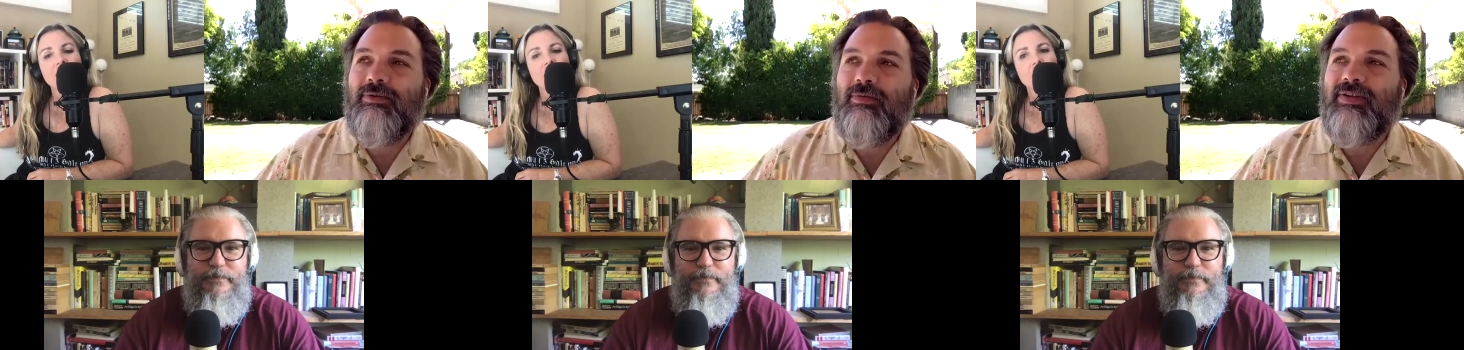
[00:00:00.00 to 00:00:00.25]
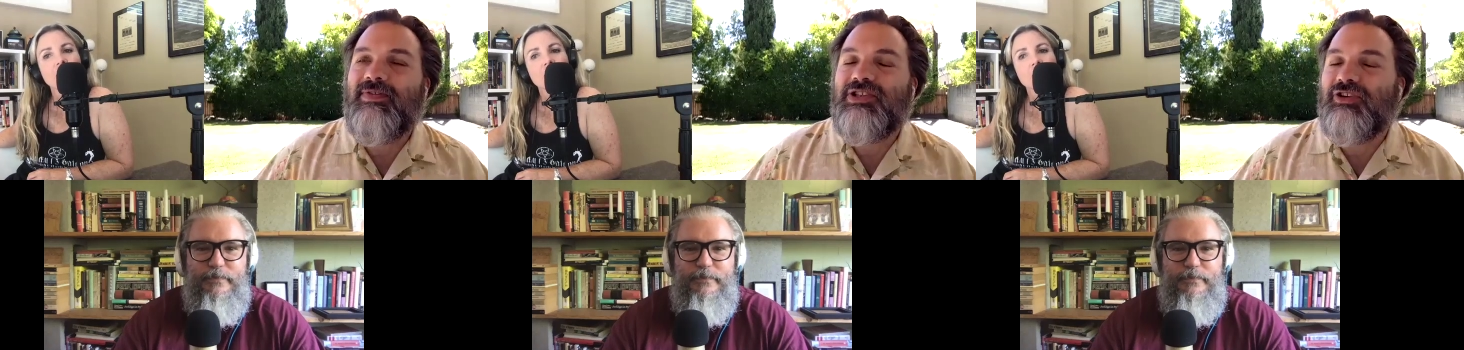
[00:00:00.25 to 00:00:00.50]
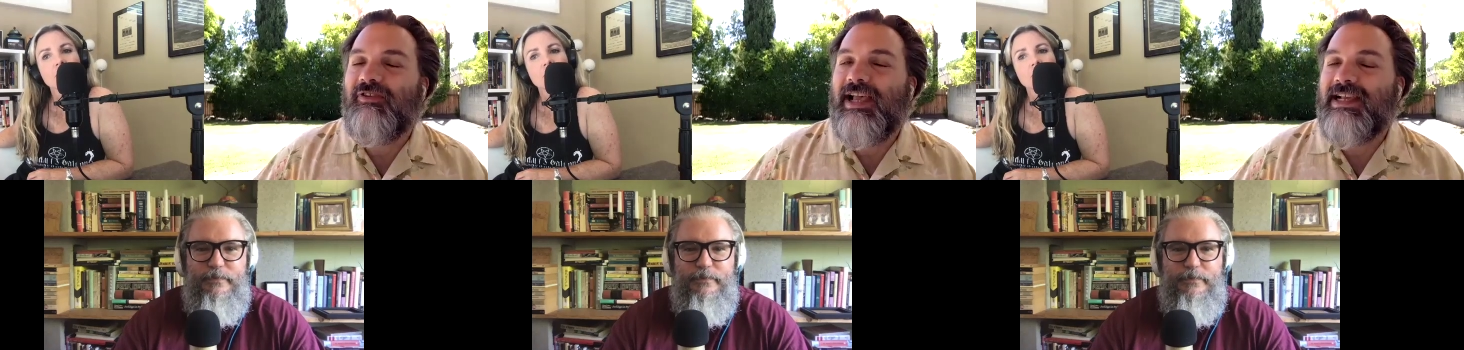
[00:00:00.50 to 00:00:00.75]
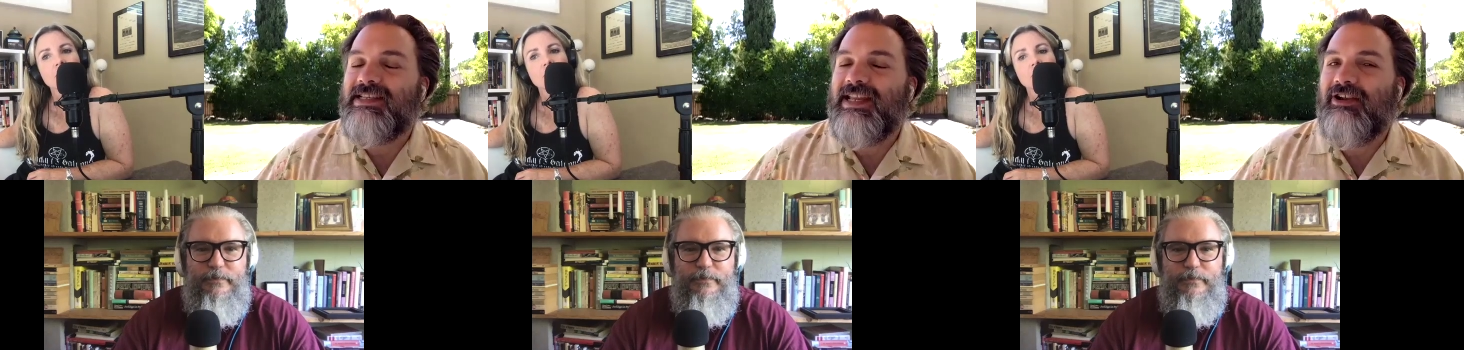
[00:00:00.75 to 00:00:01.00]
Speaker 1: What if it's your
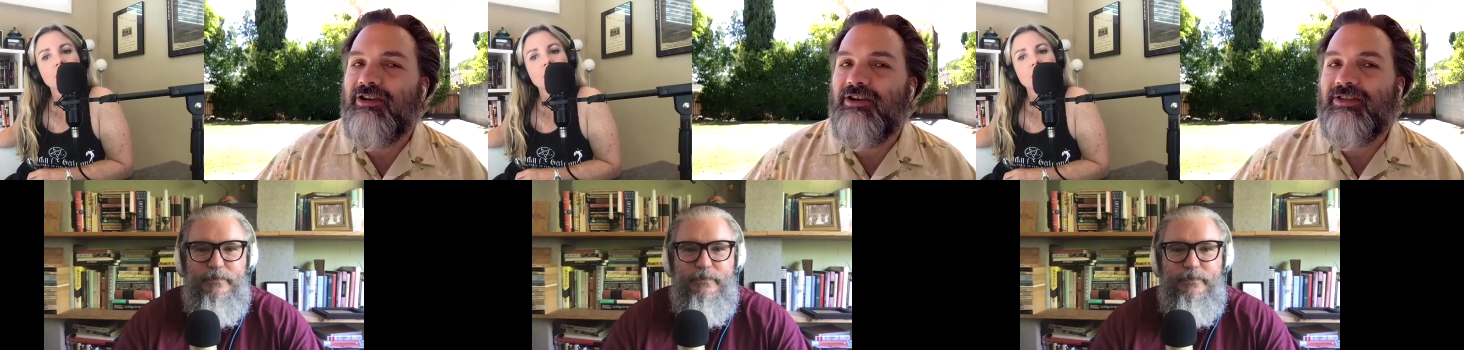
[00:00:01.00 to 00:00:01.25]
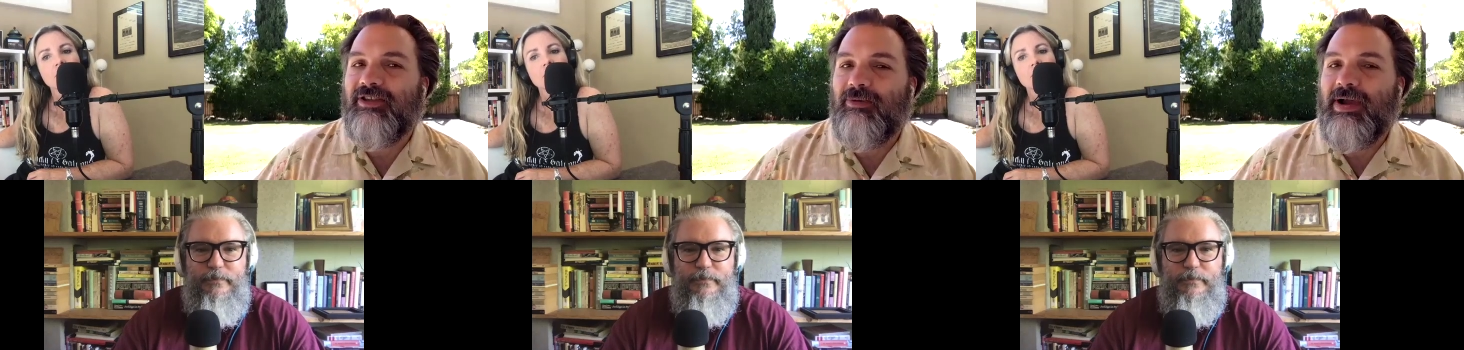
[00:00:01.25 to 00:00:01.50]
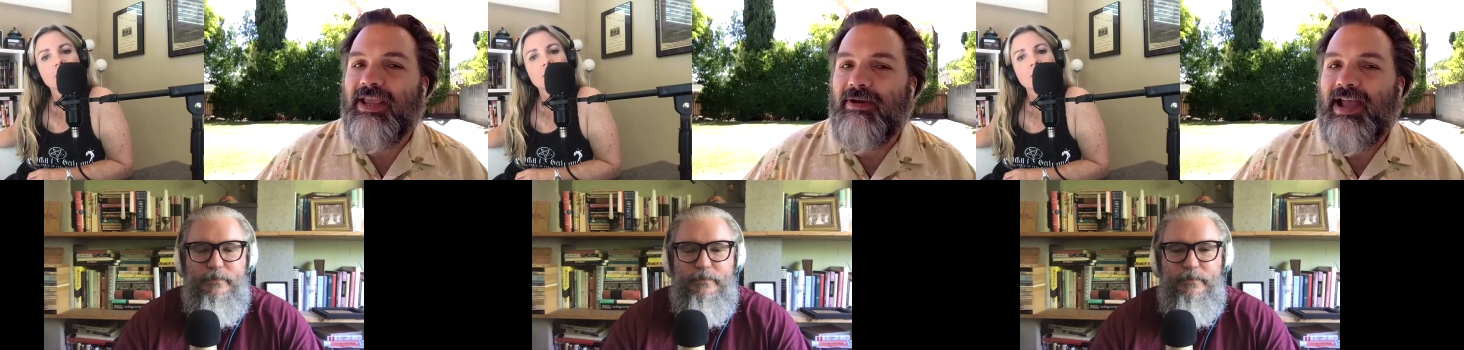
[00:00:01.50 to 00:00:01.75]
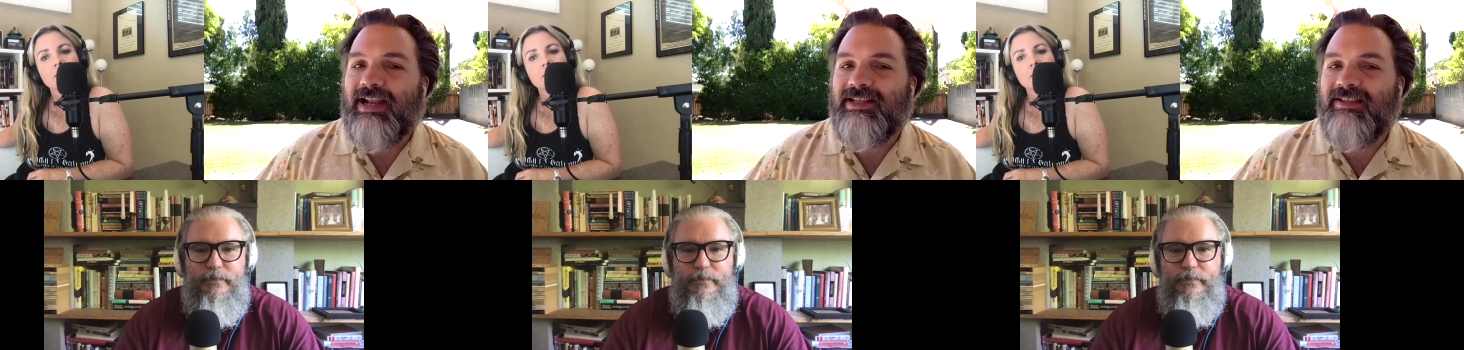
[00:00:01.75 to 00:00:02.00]
last day on Earth and the way you
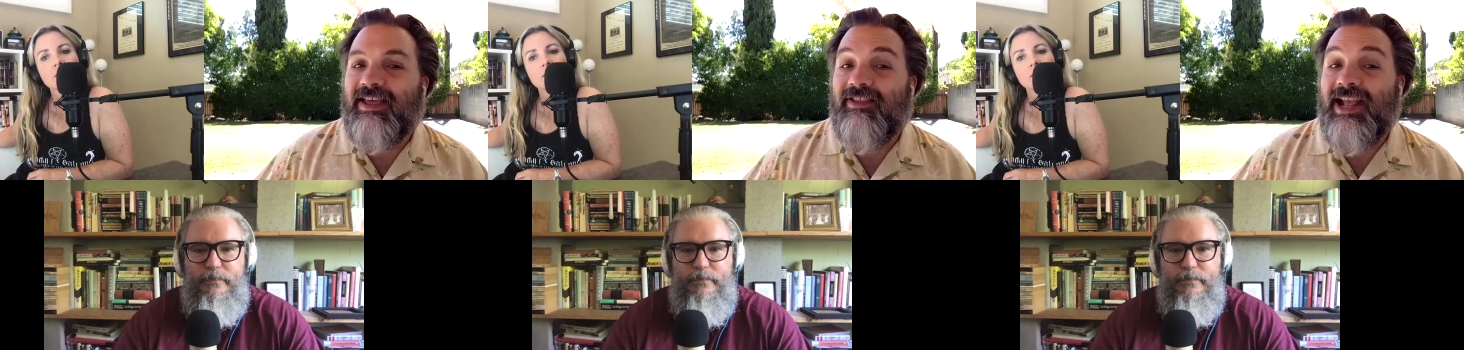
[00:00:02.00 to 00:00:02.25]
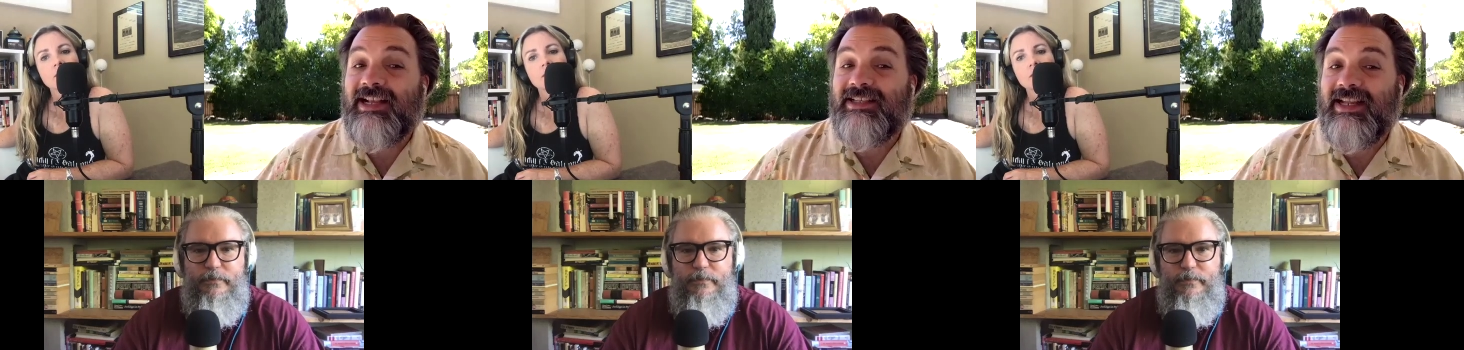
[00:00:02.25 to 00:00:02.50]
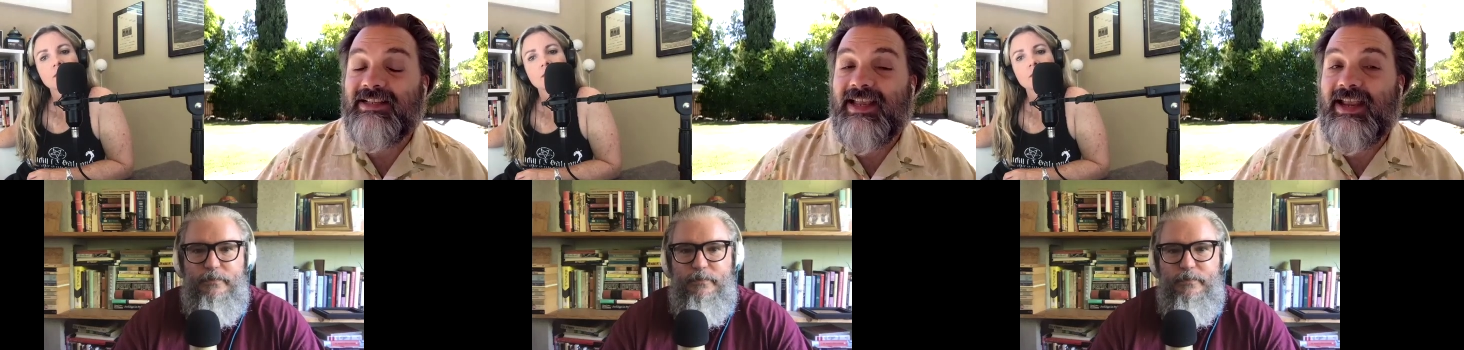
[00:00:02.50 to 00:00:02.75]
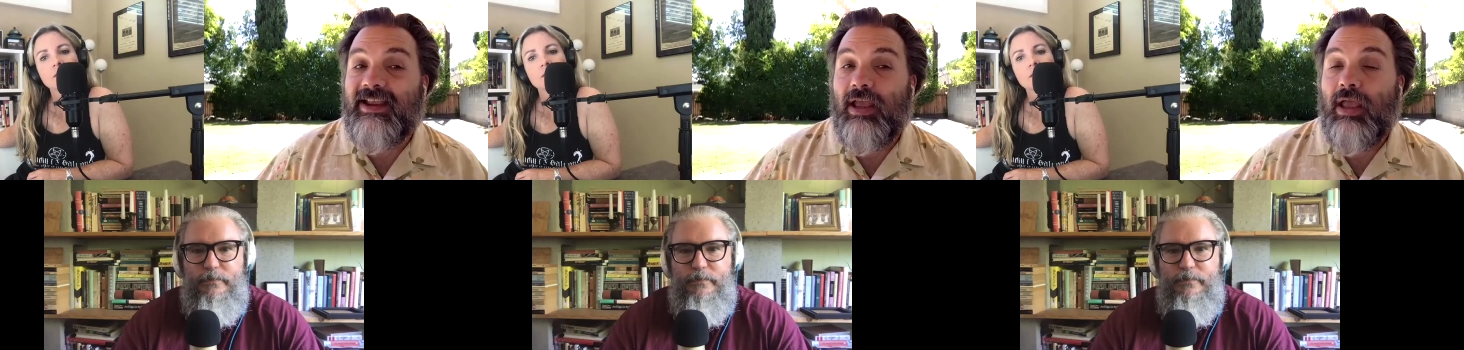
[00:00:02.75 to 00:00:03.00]
act, and then the next day it's
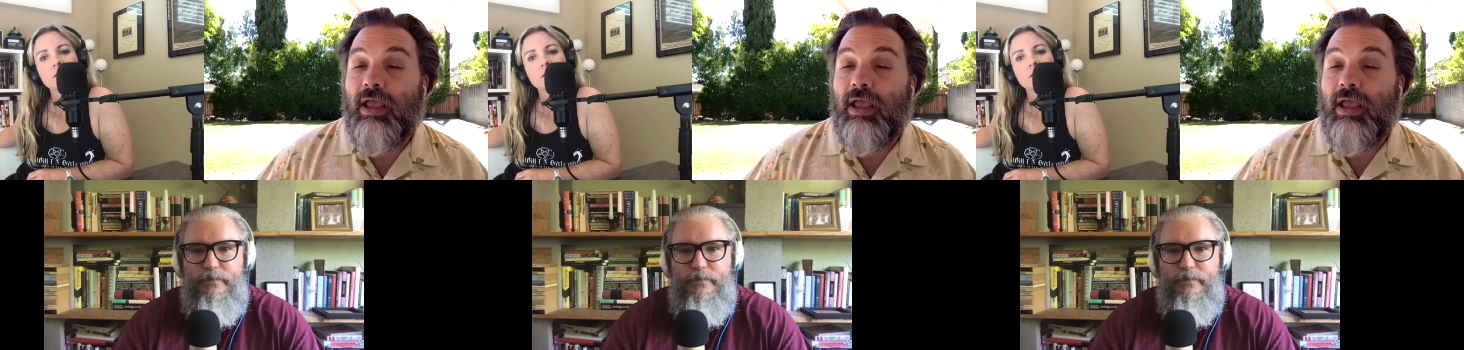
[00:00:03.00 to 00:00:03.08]
like,